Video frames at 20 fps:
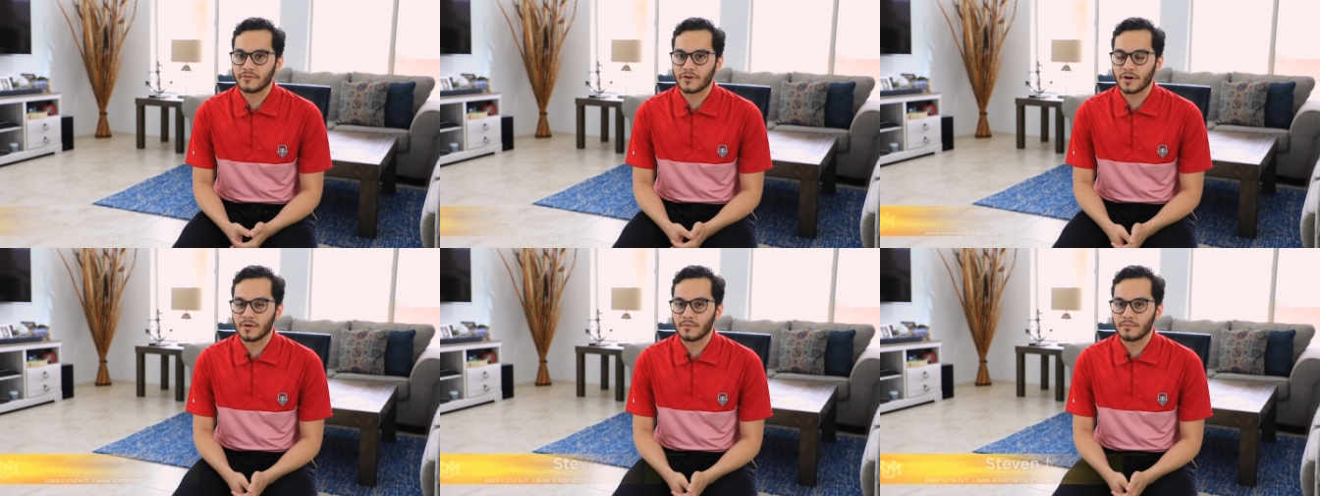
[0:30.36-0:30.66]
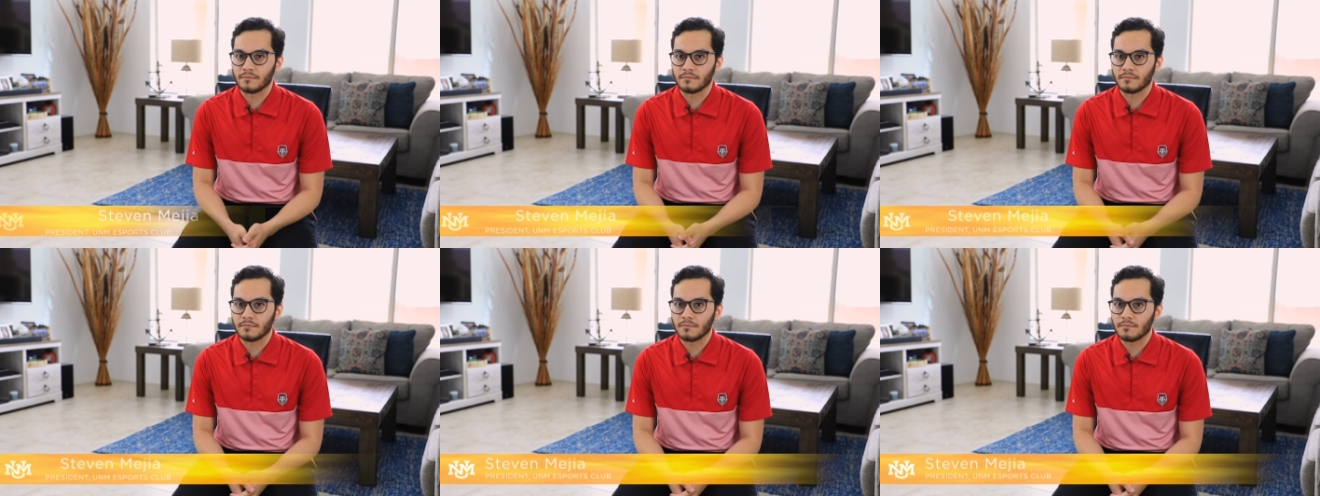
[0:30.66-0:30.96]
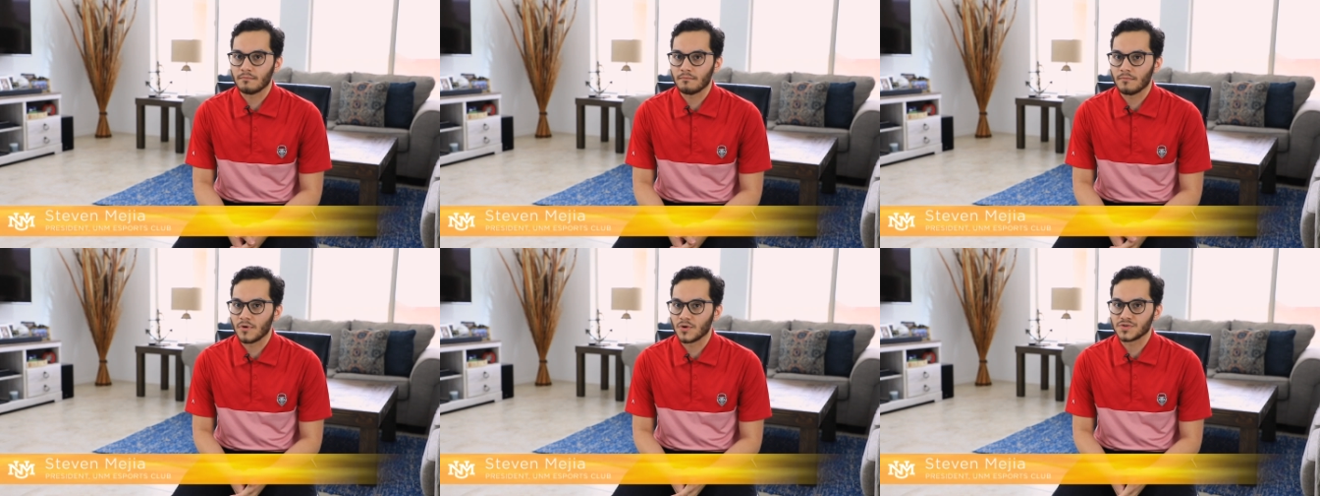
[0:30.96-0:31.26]
from
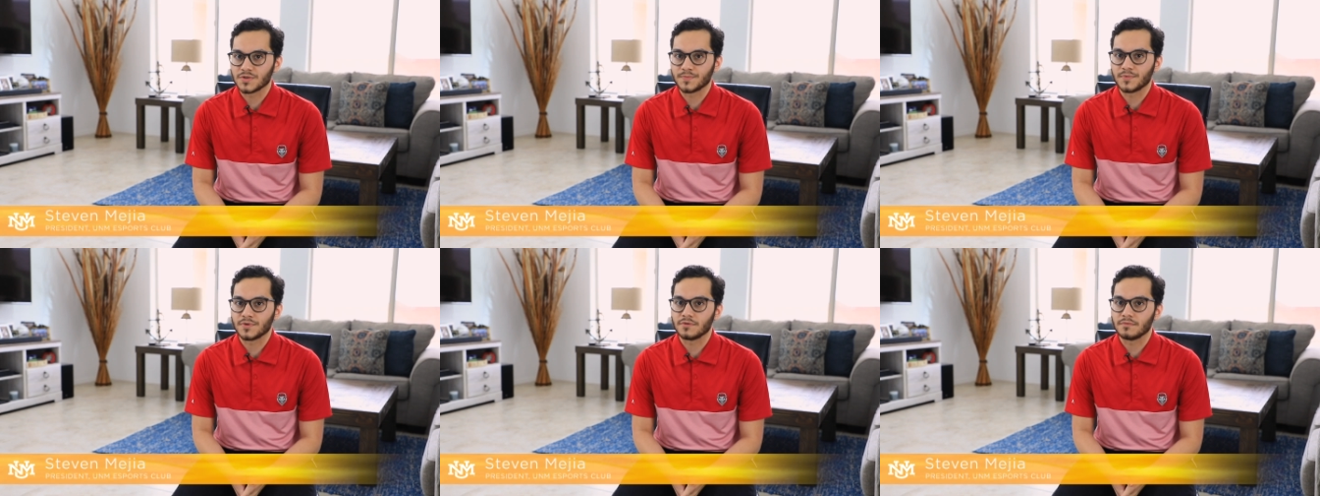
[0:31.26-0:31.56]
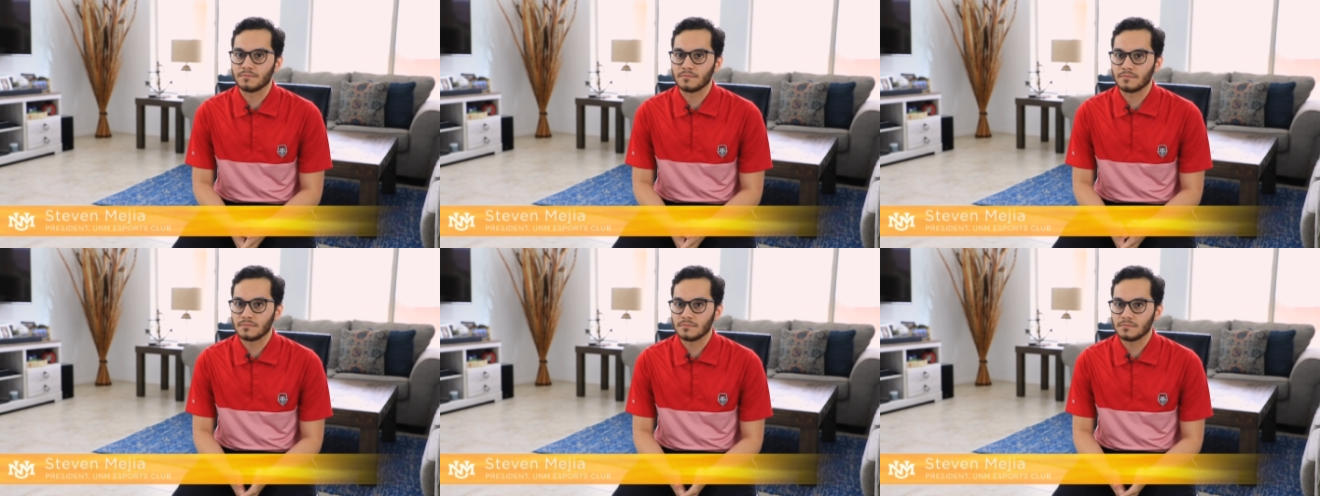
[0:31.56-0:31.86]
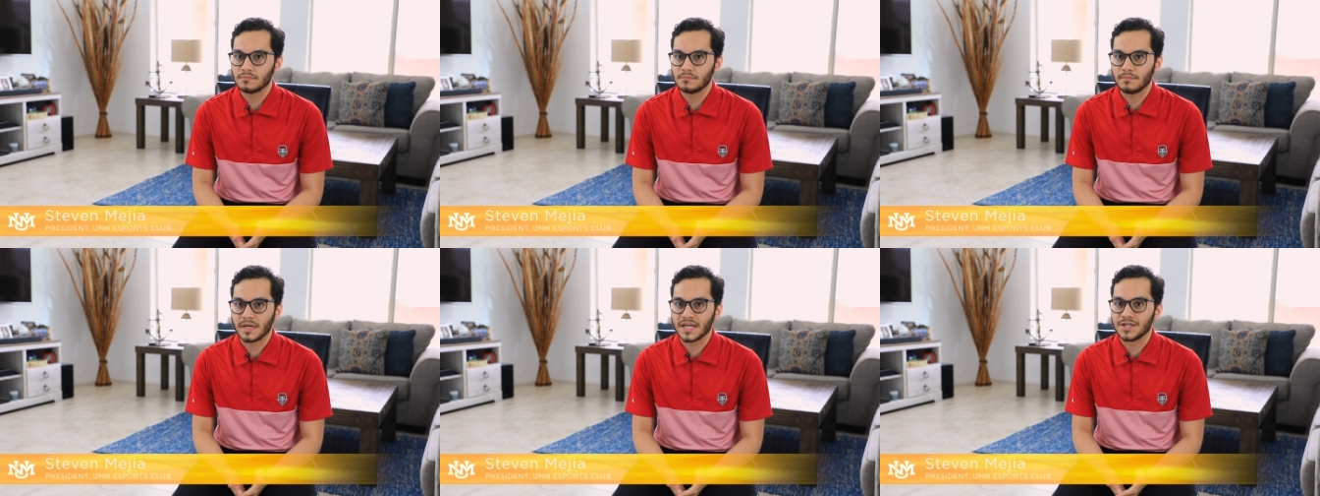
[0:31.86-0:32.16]
multiple
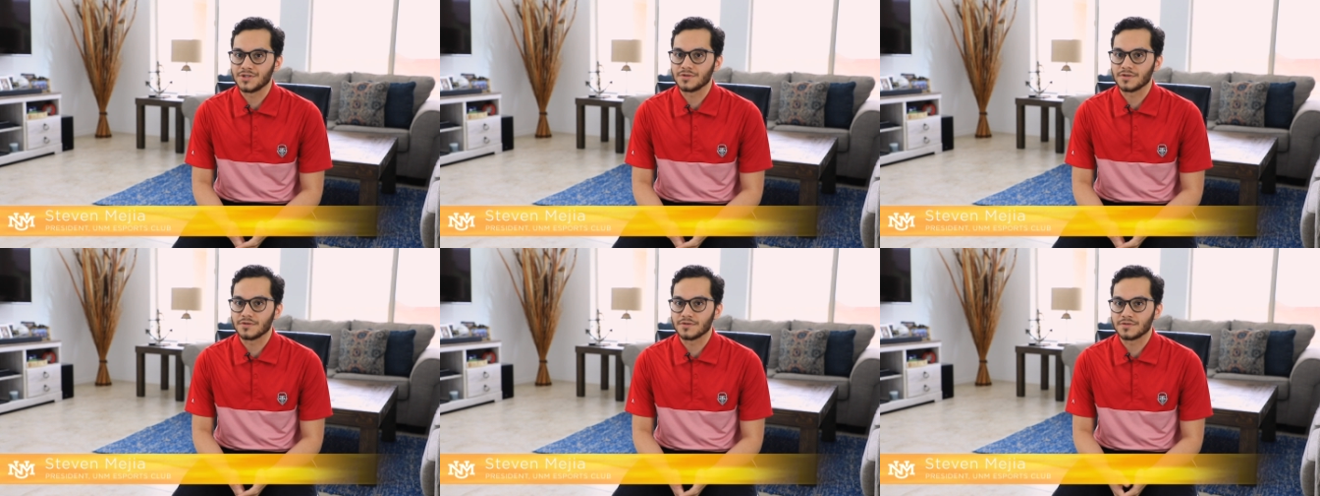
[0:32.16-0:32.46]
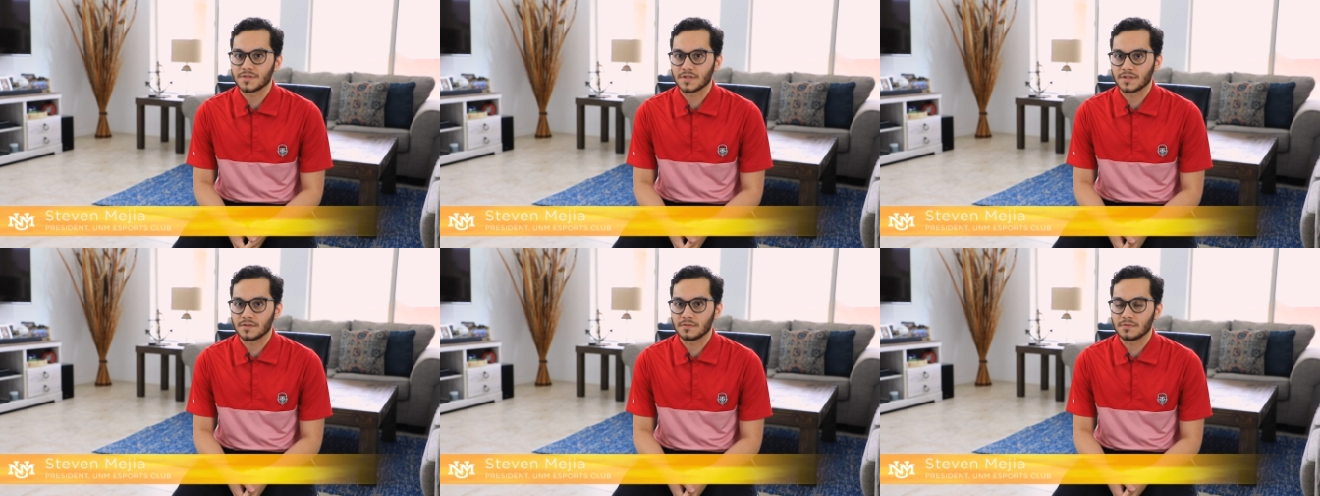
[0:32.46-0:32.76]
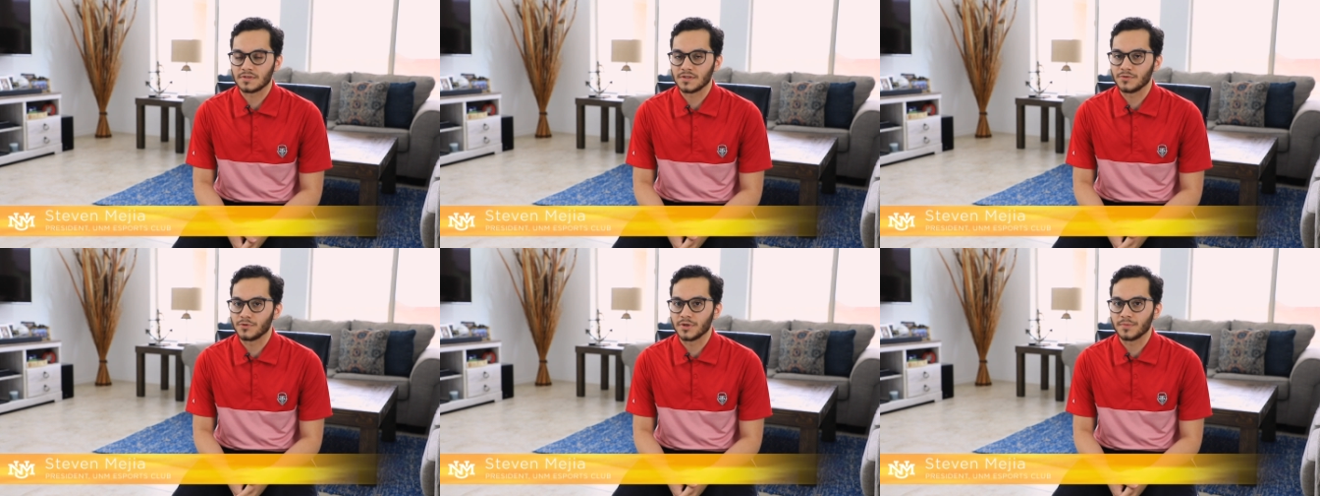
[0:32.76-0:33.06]
majors
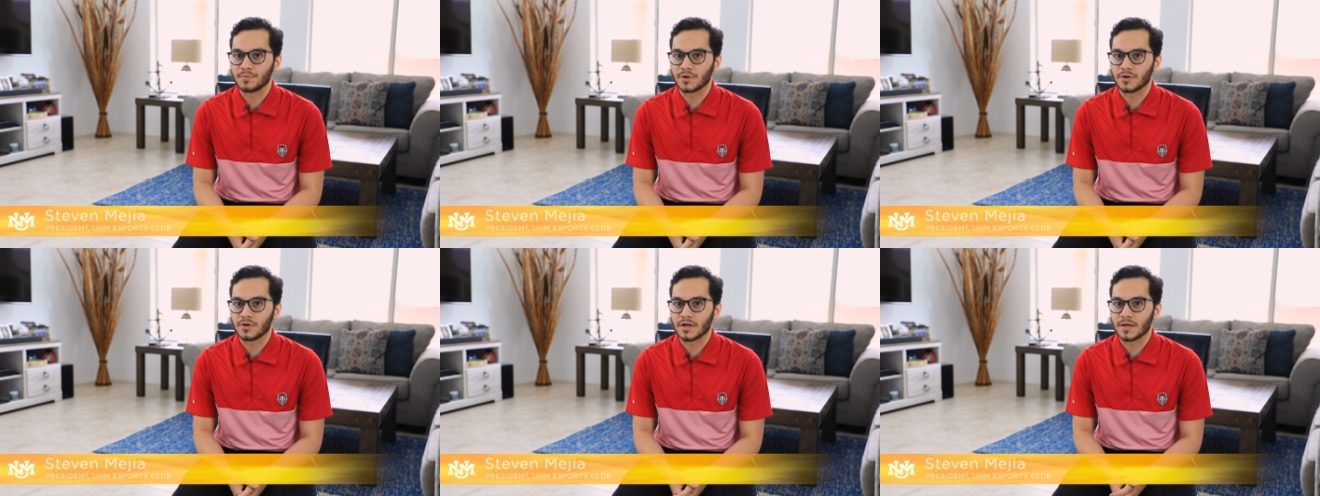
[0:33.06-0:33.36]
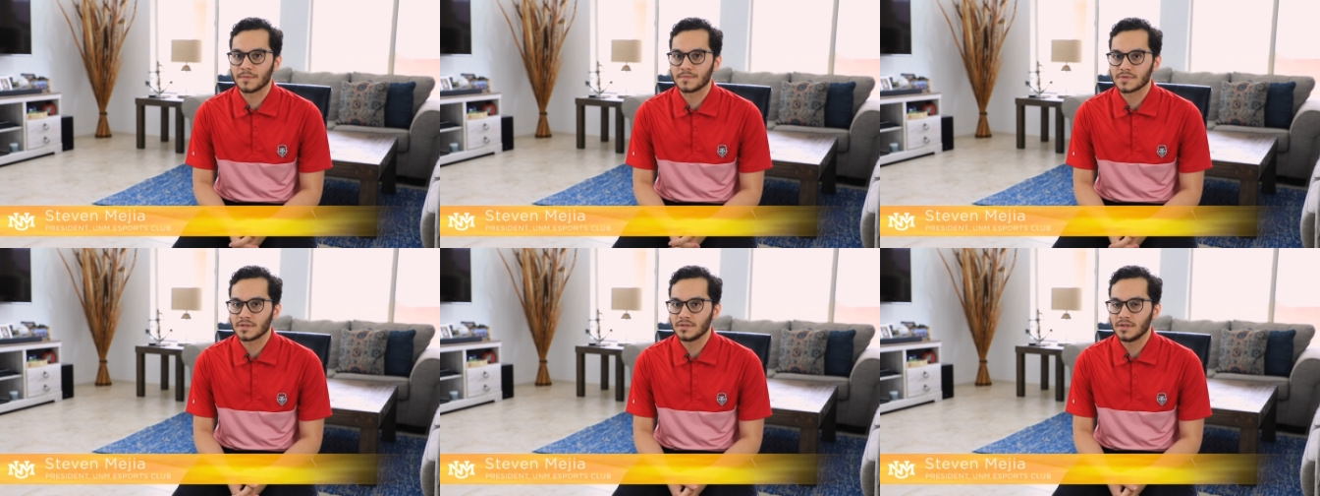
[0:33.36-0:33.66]
and degree programs.